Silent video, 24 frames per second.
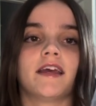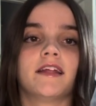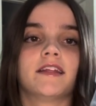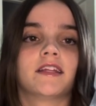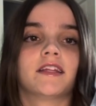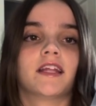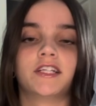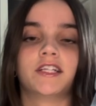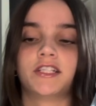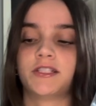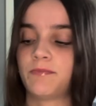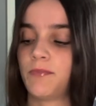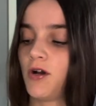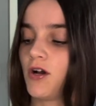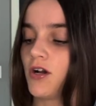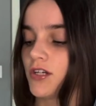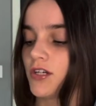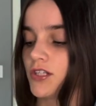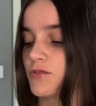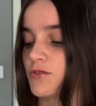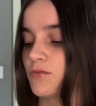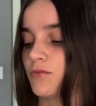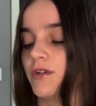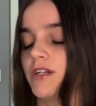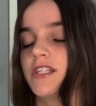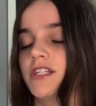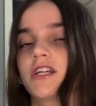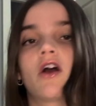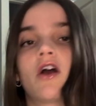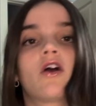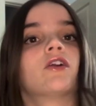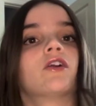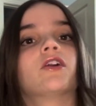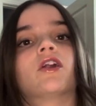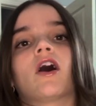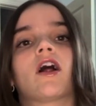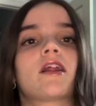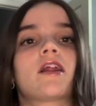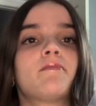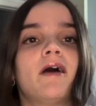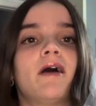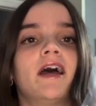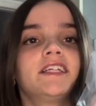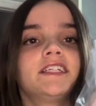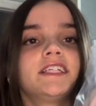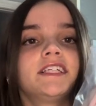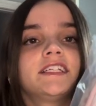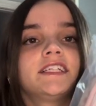and lunchbox, which are not a
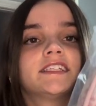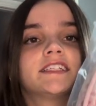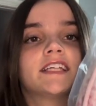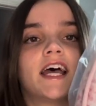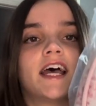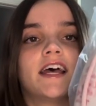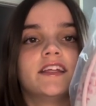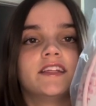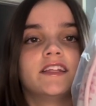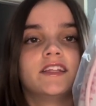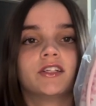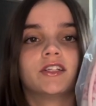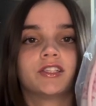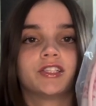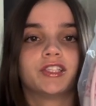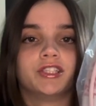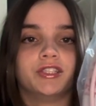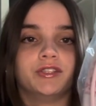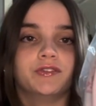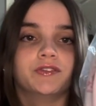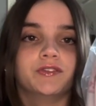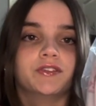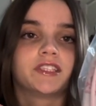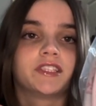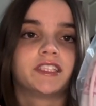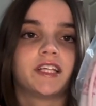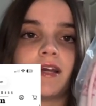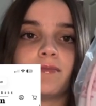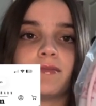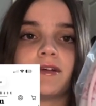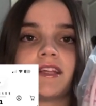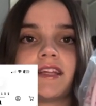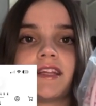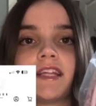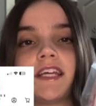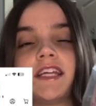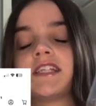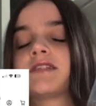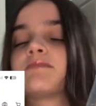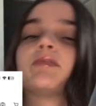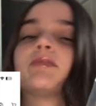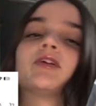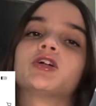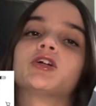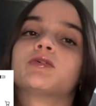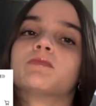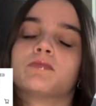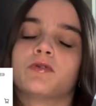matching set. They're two separate things,
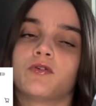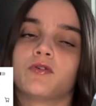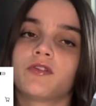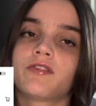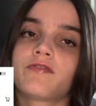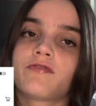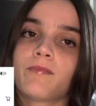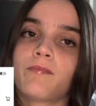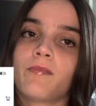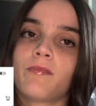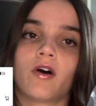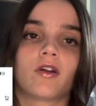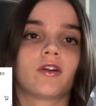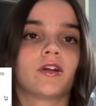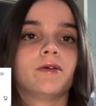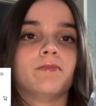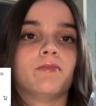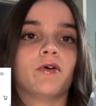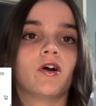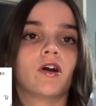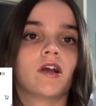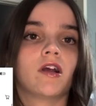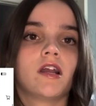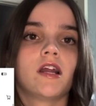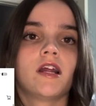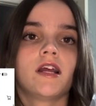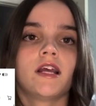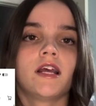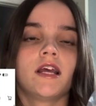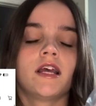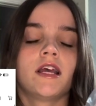but they're both from Pottery Barn